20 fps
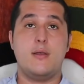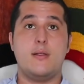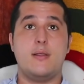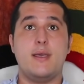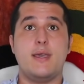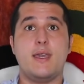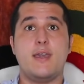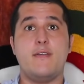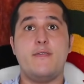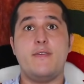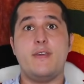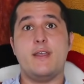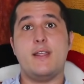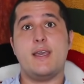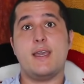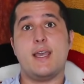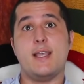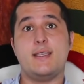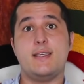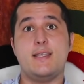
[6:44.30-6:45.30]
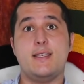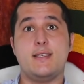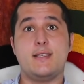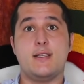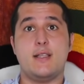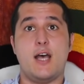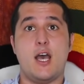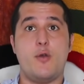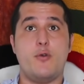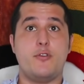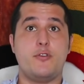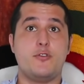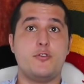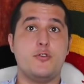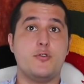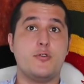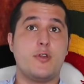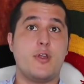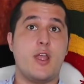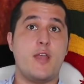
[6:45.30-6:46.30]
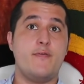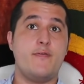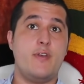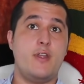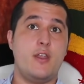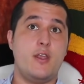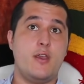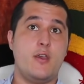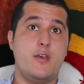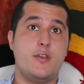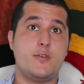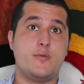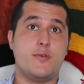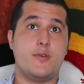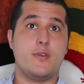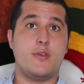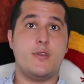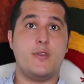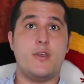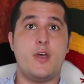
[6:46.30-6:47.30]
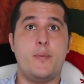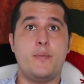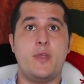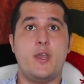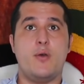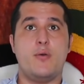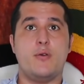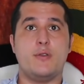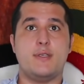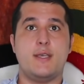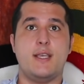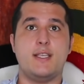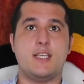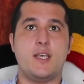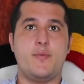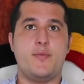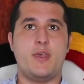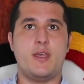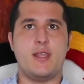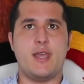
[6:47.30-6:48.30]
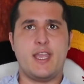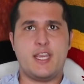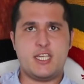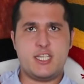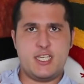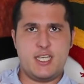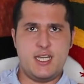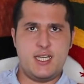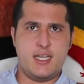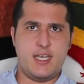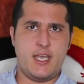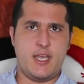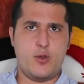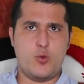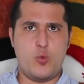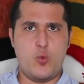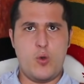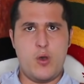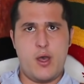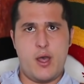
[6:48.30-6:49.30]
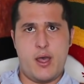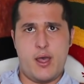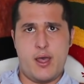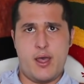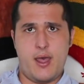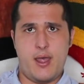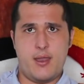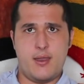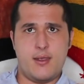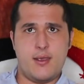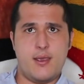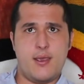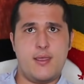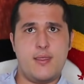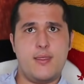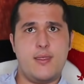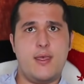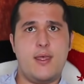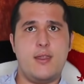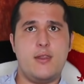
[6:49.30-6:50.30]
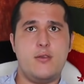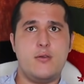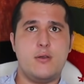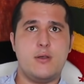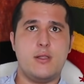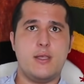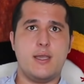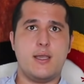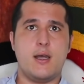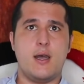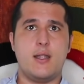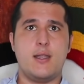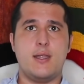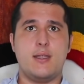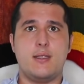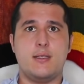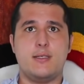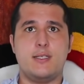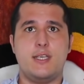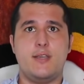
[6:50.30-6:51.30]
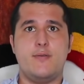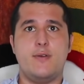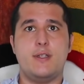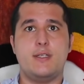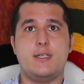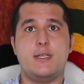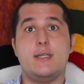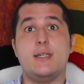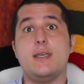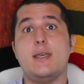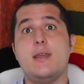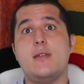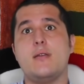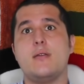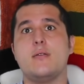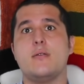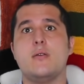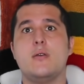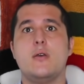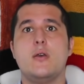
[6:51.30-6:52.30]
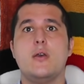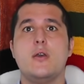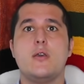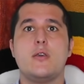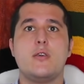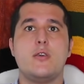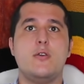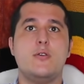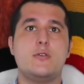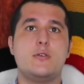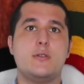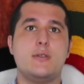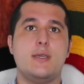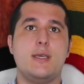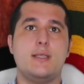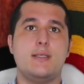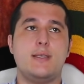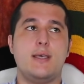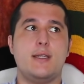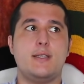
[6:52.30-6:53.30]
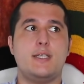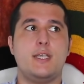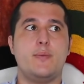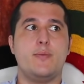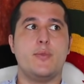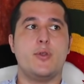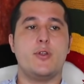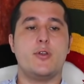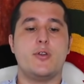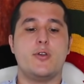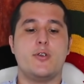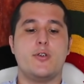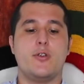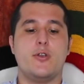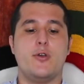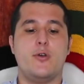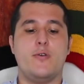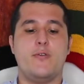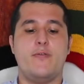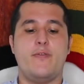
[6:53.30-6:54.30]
Like, I feel like I see this a lot with true crime videos where the thumbnail will say something like, she did what? And then you click on it to see what she did, and usually it's that she murdered her whole